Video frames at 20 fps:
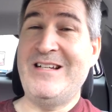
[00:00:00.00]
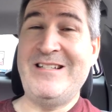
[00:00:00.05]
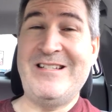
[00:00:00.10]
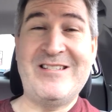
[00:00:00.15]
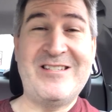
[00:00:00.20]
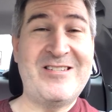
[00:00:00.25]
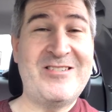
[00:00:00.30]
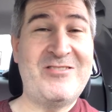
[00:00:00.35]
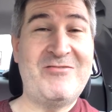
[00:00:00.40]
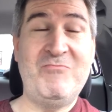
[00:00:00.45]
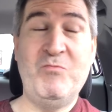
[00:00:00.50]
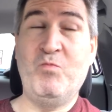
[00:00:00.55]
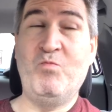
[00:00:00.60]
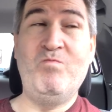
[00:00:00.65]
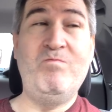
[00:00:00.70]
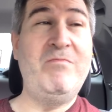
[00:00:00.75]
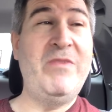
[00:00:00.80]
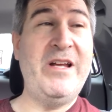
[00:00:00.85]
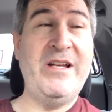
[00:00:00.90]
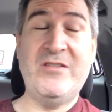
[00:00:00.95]

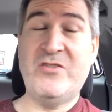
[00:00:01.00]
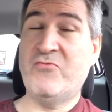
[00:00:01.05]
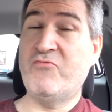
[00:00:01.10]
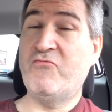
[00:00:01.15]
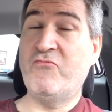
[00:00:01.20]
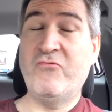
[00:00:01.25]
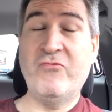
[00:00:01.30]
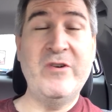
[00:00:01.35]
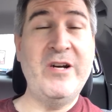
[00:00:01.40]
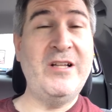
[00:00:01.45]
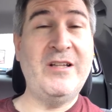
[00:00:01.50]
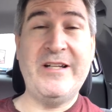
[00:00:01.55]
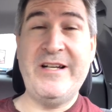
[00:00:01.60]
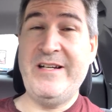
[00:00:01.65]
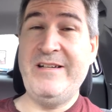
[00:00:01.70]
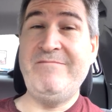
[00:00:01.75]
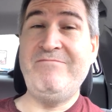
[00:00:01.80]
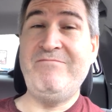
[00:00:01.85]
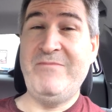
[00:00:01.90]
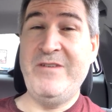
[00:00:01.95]
It's
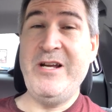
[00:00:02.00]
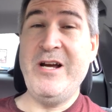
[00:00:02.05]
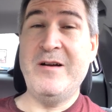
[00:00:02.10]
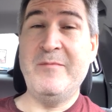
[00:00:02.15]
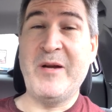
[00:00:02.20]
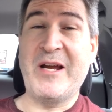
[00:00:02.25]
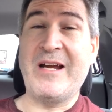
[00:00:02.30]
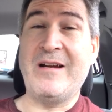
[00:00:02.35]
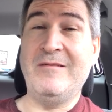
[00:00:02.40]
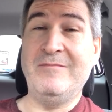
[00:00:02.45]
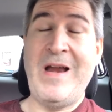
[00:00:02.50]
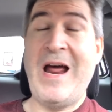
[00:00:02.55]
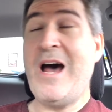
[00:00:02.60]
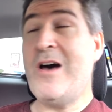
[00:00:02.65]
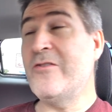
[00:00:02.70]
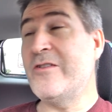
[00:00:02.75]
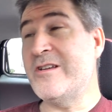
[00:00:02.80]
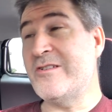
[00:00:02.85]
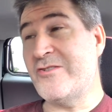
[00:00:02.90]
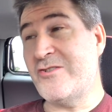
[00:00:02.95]
really yummy.
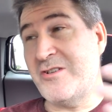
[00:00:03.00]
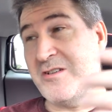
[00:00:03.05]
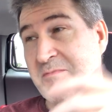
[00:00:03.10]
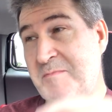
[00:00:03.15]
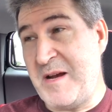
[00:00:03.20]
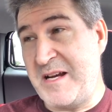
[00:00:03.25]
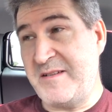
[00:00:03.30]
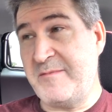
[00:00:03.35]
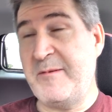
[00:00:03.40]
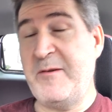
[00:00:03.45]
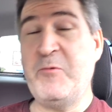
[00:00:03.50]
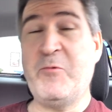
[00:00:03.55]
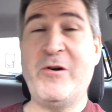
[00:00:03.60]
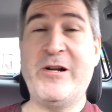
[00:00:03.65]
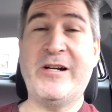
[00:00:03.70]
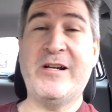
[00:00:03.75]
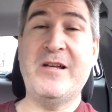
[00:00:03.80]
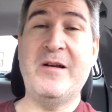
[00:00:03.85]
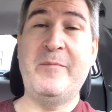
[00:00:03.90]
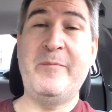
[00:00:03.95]
Now this just makes me
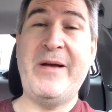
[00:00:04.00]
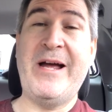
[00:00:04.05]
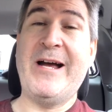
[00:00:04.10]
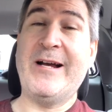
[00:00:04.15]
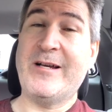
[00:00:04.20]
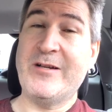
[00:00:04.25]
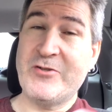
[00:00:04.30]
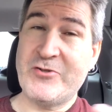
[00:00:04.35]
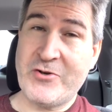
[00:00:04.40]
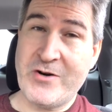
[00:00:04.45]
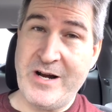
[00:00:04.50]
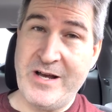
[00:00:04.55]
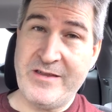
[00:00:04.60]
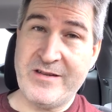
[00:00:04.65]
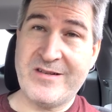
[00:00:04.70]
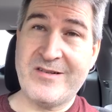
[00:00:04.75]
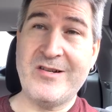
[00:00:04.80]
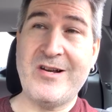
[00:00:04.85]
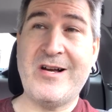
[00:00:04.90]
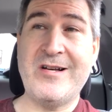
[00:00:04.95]
want to come back and try
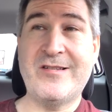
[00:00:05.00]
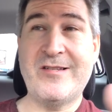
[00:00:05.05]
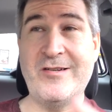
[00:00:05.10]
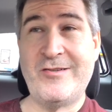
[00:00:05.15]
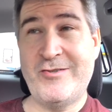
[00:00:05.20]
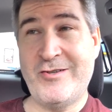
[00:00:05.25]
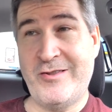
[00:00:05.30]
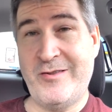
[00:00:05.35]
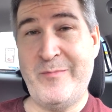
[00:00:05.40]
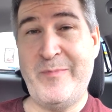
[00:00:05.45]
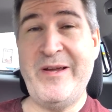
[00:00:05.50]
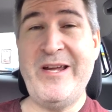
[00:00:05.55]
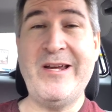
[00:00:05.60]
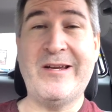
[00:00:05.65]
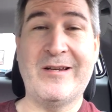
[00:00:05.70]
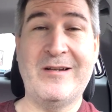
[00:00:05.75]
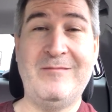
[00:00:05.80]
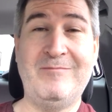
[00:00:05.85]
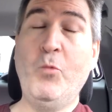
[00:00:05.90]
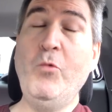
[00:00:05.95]
the sausage and the
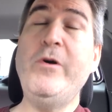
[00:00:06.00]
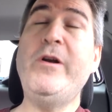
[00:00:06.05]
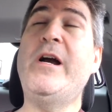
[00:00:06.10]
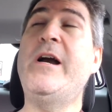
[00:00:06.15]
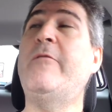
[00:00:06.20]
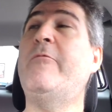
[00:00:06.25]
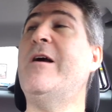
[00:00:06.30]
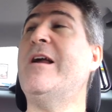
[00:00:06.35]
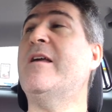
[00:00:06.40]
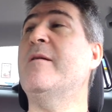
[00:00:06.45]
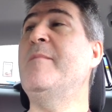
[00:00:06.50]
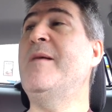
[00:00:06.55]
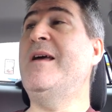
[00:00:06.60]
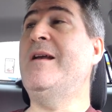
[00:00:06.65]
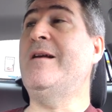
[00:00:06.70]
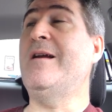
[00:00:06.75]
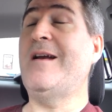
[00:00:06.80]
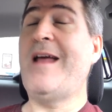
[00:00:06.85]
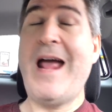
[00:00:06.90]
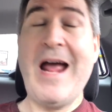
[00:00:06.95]
bacon. Would I
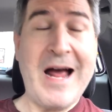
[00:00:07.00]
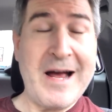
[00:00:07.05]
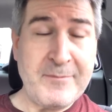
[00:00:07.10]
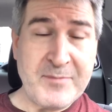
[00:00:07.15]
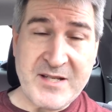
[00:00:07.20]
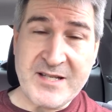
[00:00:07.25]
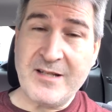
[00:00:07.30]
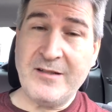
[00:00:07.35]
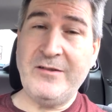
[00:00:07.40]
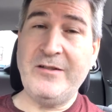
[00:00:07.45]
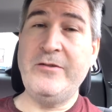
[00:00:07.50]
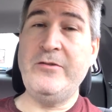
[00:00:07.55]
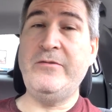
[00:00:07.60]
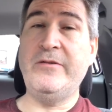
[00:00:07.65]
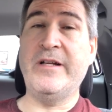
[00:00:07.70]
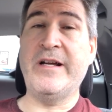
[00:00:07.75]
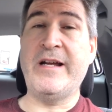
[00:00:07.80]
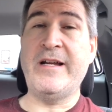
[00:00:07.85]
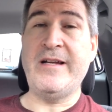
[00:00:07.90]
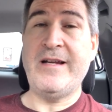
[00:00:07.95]
recommend it?
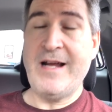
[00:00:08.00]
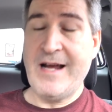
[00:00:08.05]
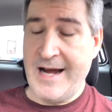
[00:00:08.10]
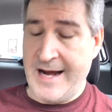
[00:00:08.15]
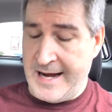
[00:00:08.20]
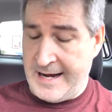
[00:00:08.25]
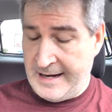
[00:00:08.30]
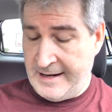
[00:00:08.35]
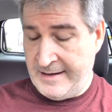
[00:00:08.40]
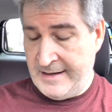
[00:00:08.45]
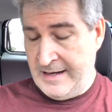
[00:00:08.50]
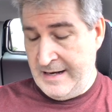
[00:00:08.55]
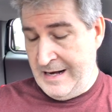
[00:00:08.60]
Absolutely, yeah.